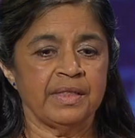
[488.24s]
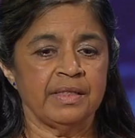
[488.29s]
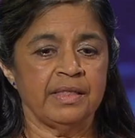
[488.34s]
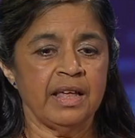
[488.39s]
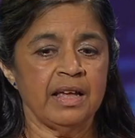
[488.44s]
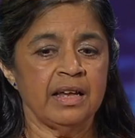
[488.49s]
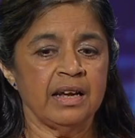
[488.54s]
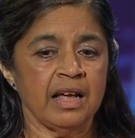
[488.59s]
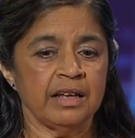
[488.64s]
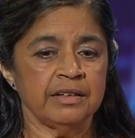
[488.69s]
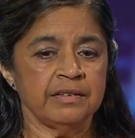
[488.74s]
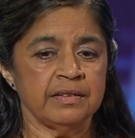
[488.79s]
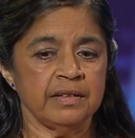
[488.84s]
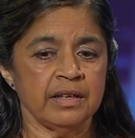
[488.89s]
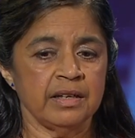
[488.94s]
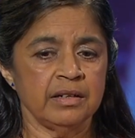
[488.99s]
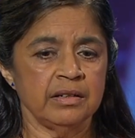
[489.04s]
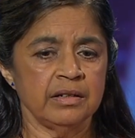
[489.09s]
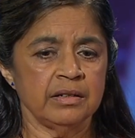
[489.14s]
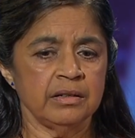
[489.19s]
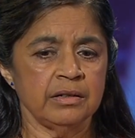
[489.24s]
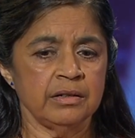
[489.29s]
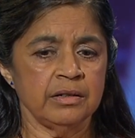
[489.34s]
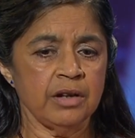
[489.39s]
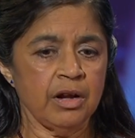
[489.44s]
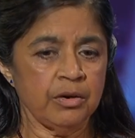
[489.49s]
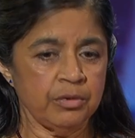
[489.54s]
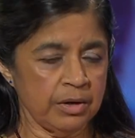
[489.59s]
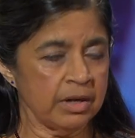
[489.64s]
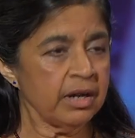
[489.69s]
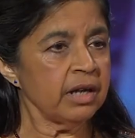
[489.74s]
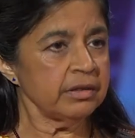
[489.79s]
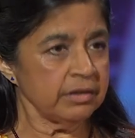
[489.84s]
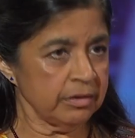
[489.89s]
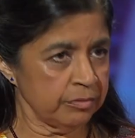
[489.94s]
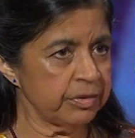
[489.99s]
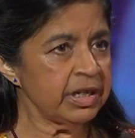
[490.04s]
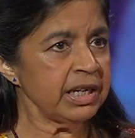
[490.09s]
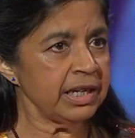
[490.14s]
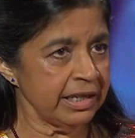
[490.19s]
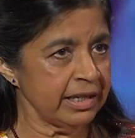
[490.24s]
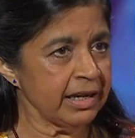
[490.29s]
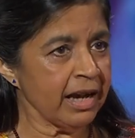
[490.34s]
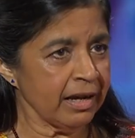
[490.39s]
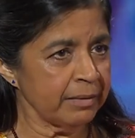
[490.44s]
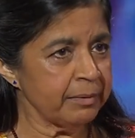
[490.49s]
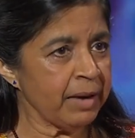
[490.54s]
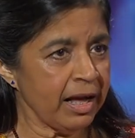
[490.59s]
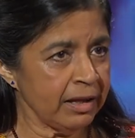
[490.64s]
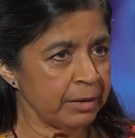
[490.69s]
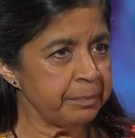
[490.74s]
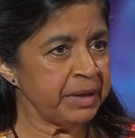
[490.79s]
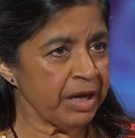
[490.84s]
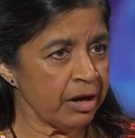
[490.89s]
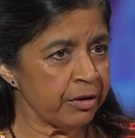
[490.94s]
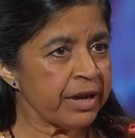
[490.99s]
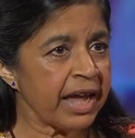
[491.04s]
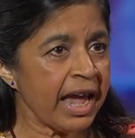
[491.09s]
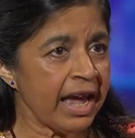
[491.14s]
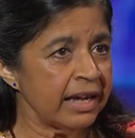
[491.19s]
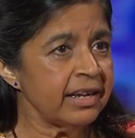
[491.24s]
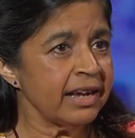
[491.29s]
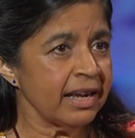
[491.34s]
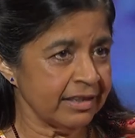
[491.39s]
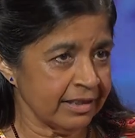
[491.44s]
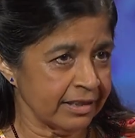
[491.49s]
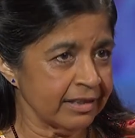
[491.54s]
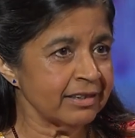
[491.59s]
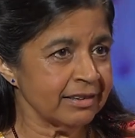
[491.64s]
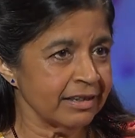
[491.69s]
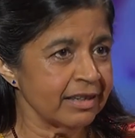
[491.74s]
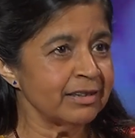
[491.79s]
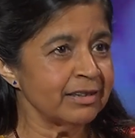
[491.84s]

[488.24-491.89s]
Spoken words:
Then I said, no, really, I'll be okay at it.